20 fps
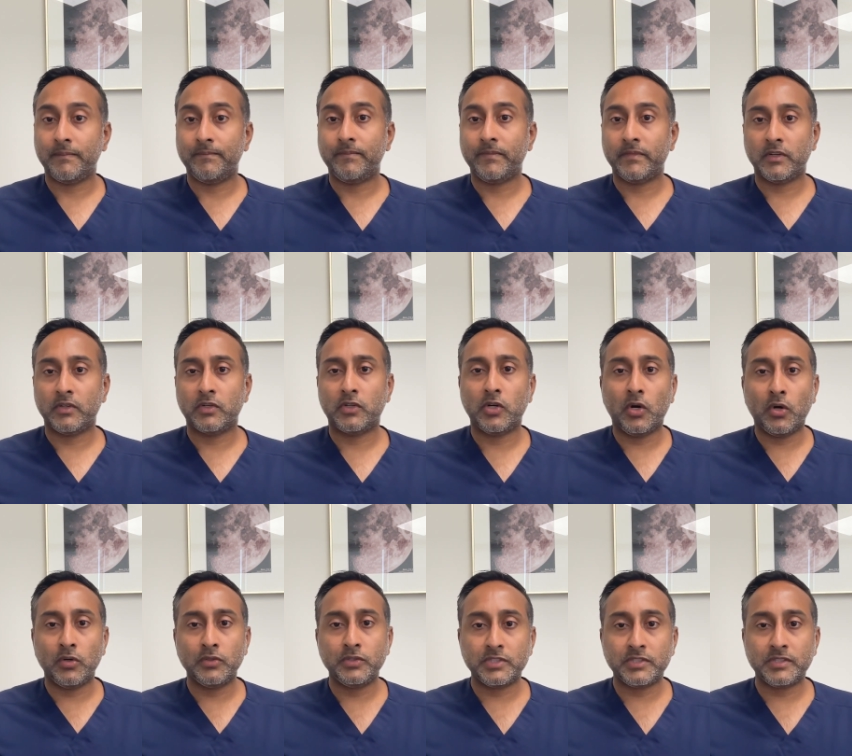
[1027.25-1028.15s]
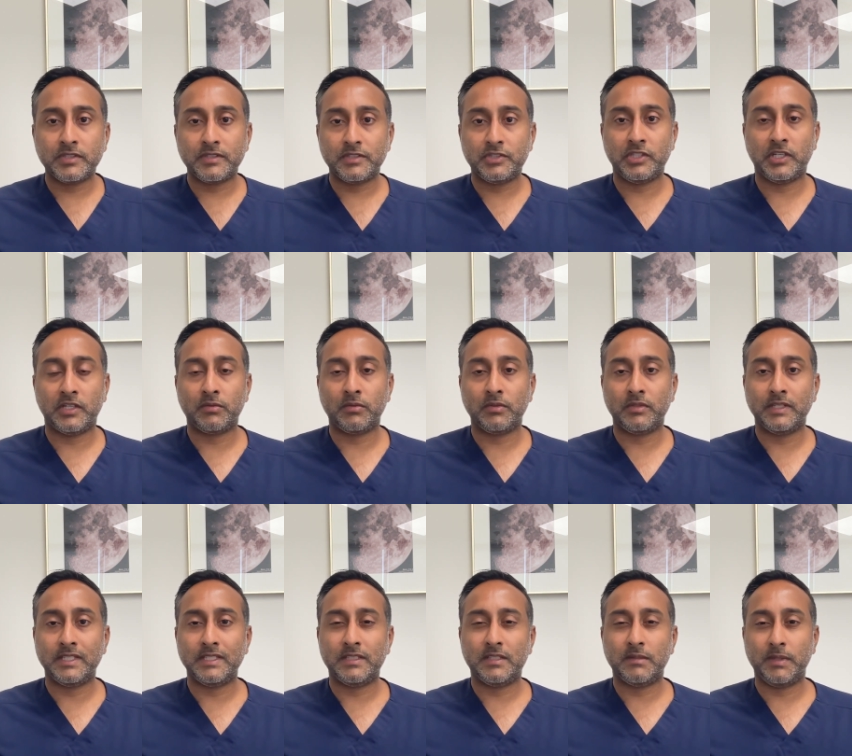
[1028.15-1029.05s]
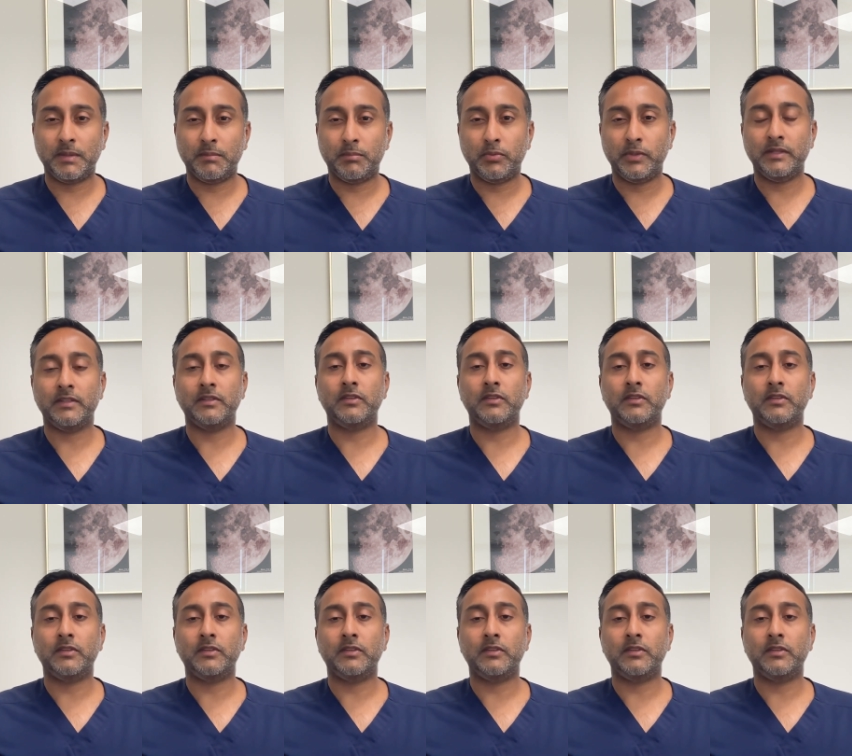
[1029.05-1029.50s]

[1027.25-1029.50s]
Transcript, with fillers: they're coached generally to be breathing